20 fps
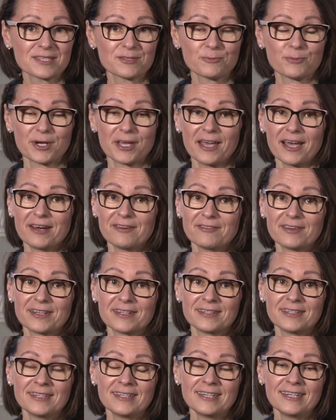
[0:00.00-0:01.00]
We have a
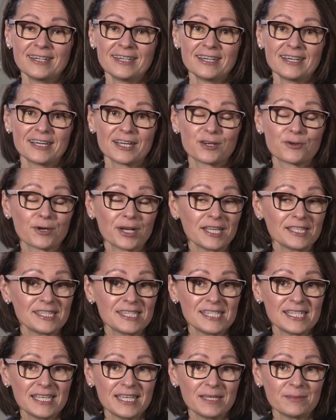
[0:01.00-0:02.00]
great
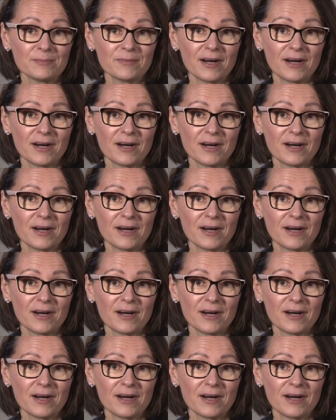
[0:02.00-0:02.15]
team